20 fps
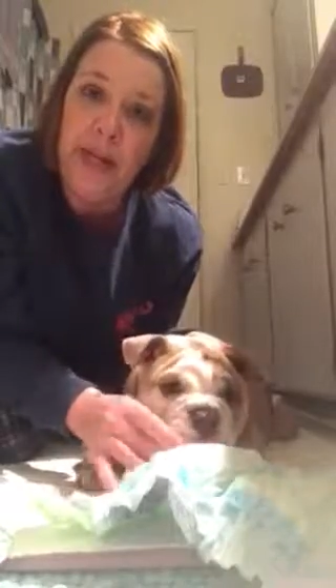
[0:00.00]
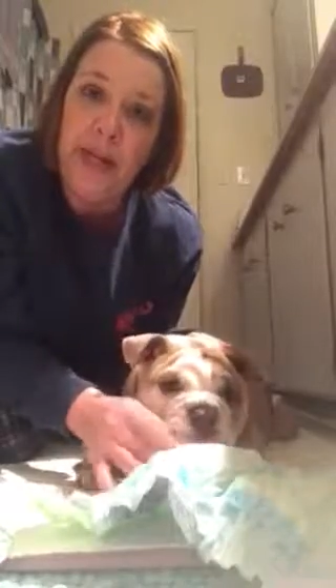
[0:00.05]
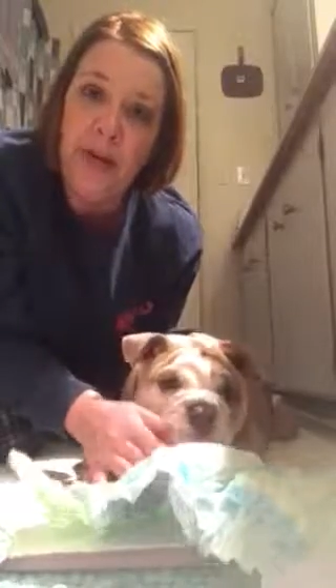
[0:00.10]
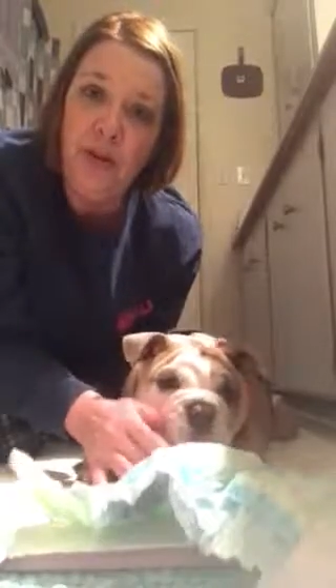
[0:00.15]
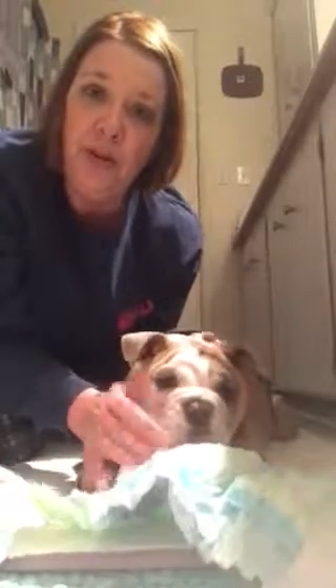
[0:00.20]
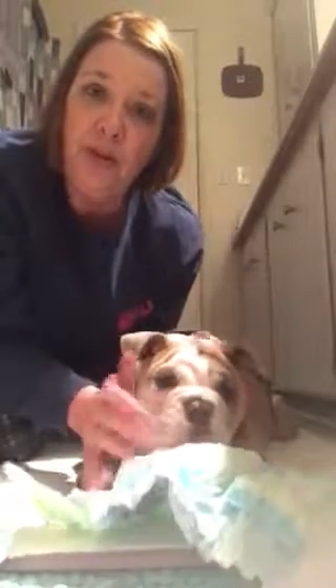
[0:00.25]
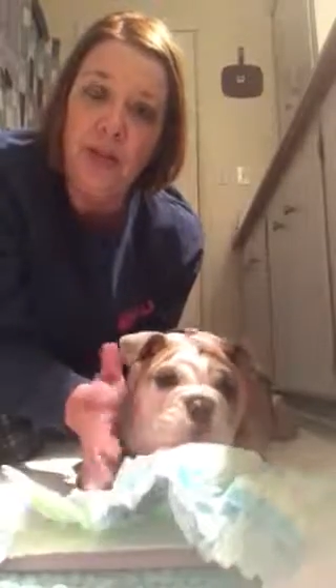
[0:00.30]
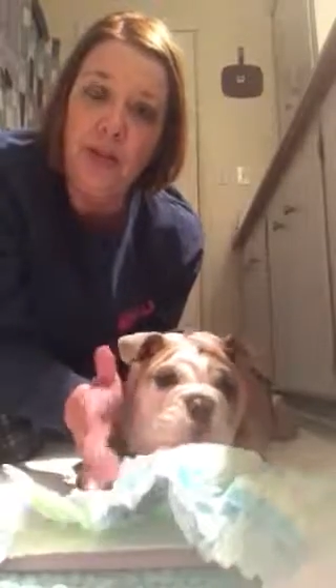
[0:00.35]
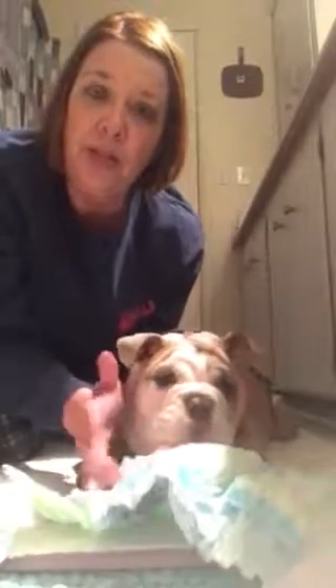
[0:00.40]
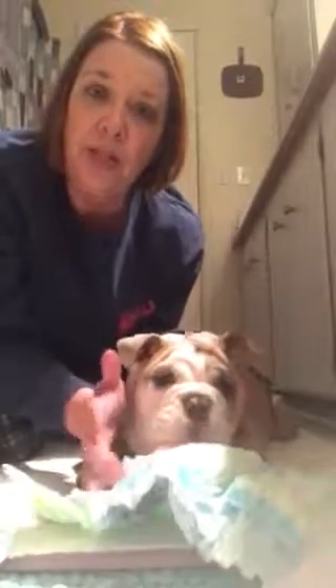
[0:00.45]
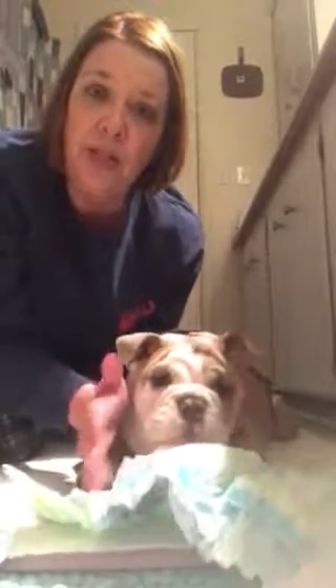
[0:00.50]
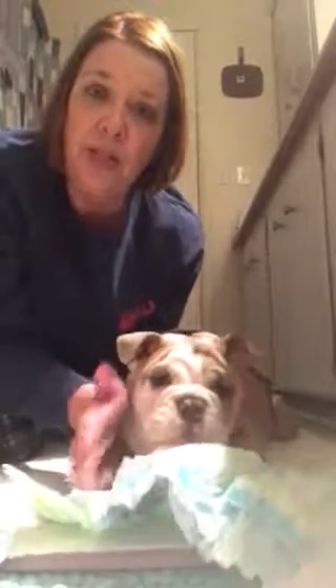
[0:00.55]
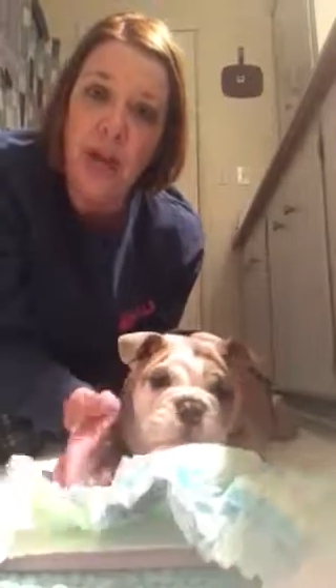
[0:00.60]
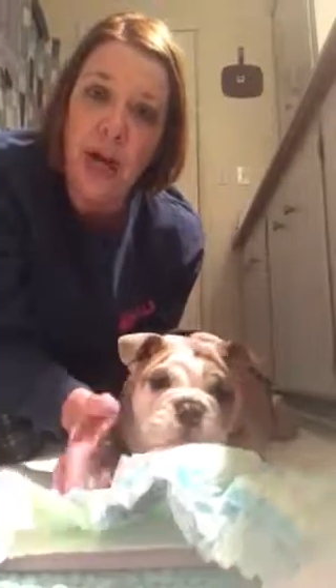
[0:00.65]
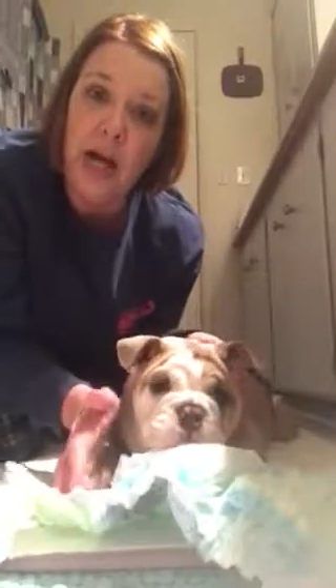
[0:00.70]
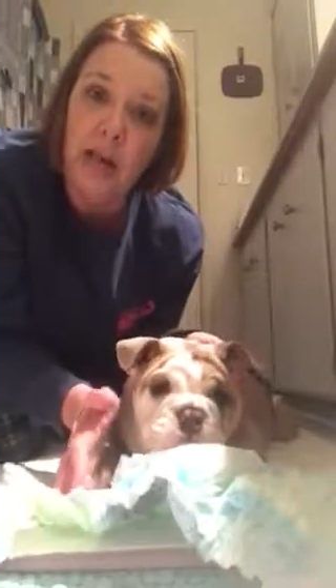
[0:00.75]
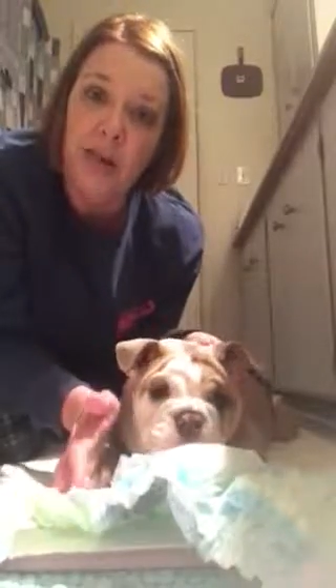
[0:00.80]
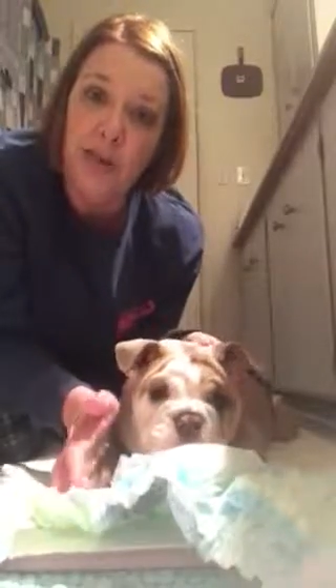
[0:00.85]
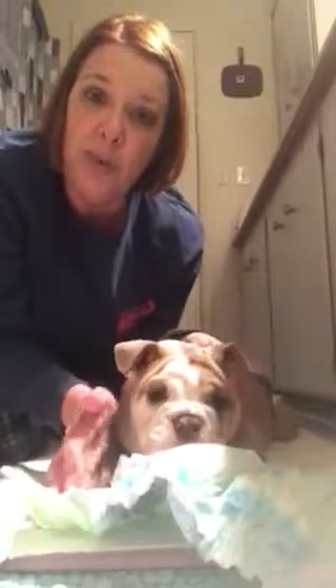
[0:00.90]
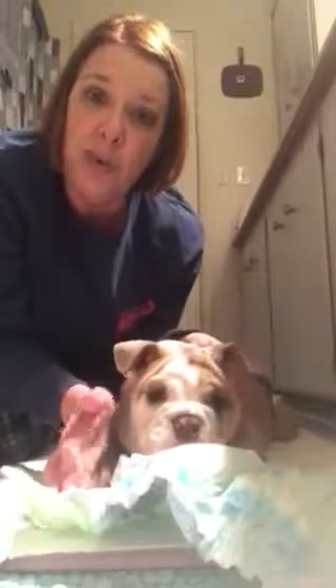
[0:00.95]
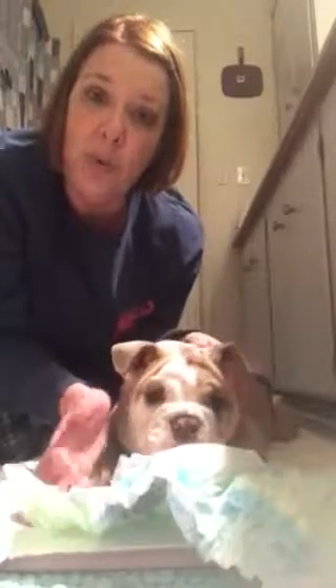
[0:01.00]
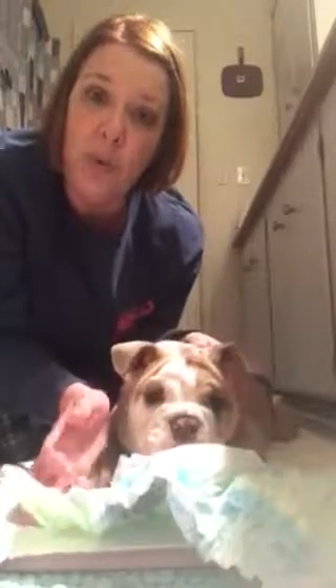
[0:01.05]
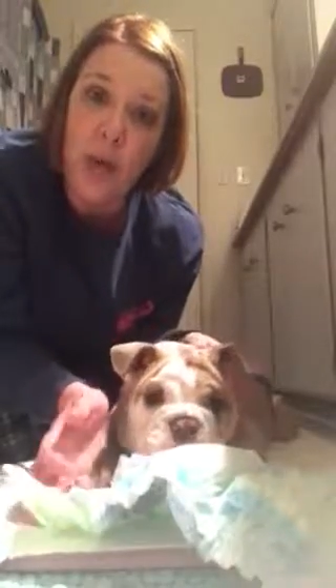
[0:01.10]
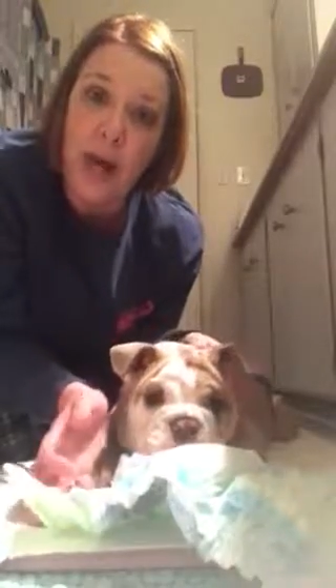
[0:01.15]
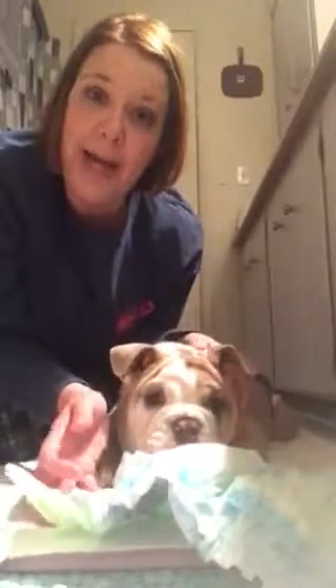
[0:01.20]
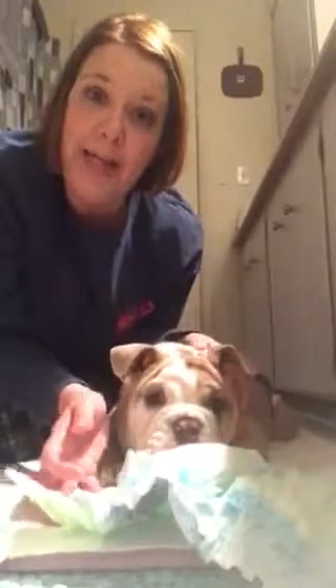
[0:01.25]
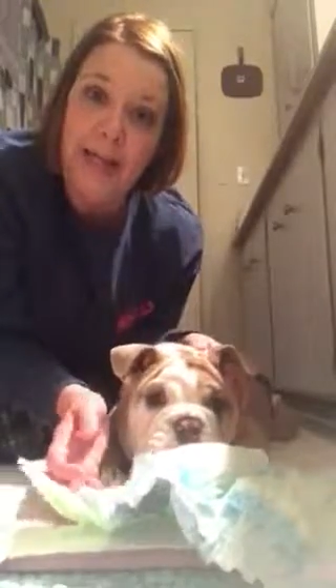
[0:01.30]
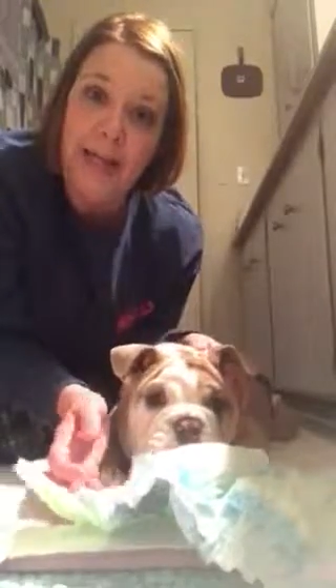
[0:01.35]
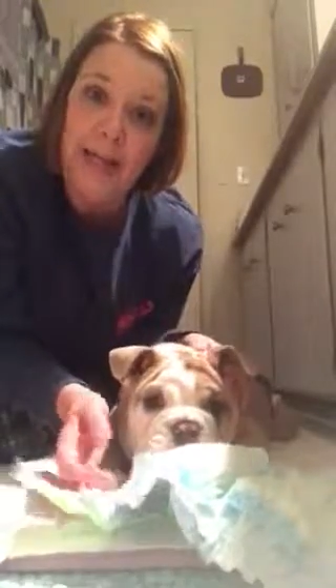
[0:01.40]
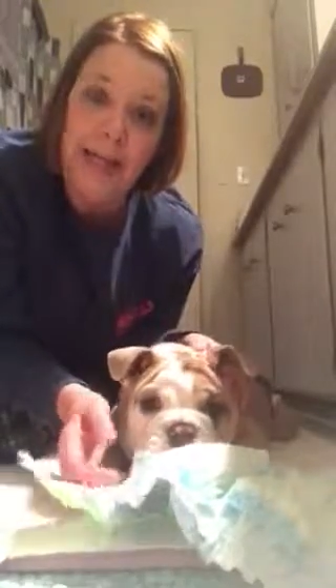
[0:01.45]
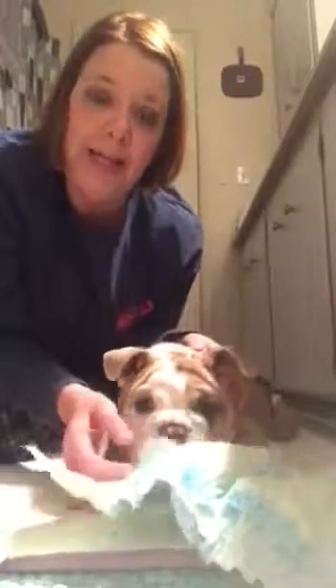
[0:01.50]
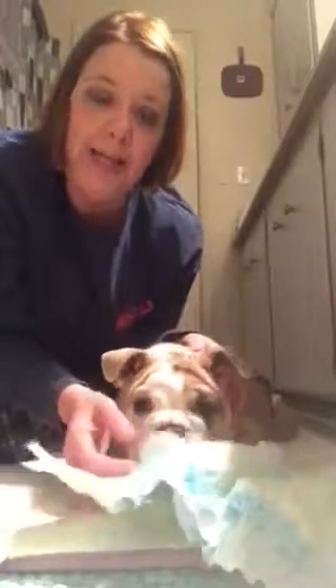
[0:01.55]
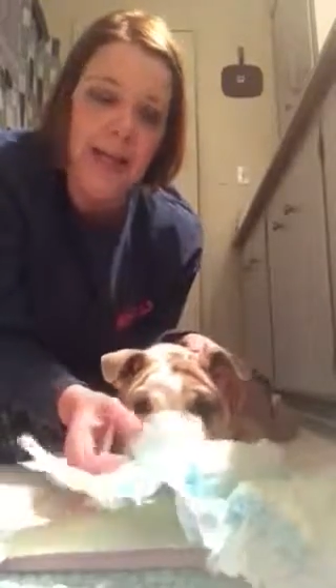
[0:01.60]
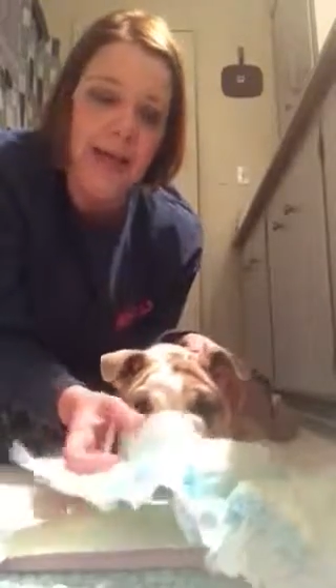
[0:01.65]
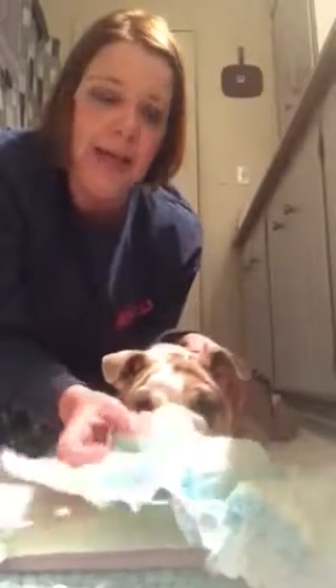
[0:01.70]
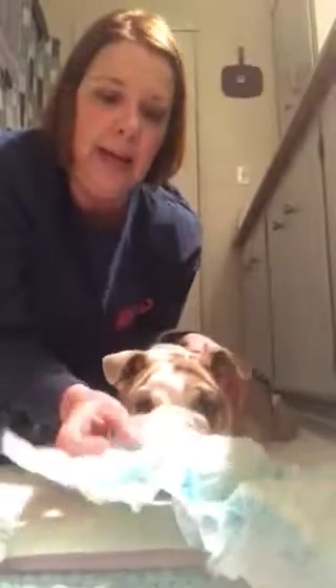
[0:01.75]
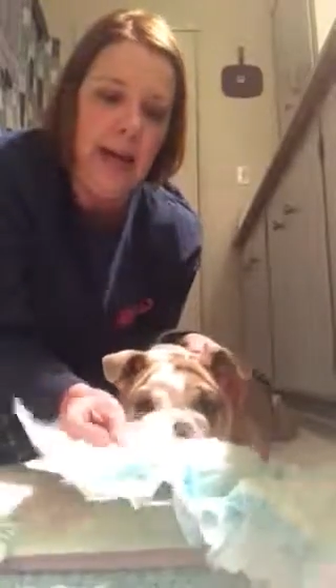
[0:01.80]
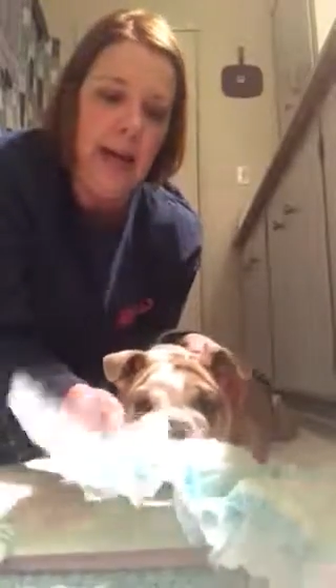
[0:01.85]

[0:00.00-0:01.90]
and use the dollars wisely.